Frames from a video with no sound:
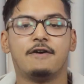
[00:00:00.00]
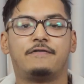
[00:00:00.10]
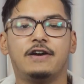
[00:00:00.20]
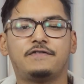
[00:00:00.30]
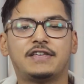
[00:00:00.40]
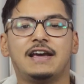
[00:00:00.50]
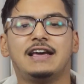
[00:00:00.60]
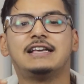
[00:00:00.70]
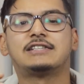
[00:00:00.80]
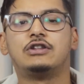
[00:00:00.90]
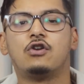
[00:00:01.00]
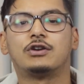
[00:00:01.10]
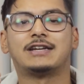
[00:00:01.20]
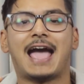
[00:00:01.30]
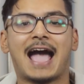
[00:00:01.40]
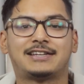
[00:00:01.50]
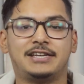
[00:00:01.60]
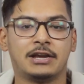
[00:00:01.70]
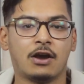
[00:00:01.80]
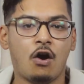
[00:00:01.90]
Fifth is not
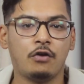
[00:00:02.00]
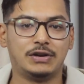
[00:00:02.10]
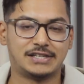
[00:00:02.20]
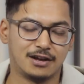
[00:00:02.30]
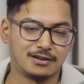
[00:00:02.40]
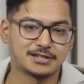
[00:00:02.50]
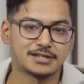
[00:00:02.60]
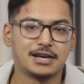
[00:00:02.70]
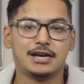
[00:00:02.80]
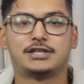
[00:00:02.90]
acting on results.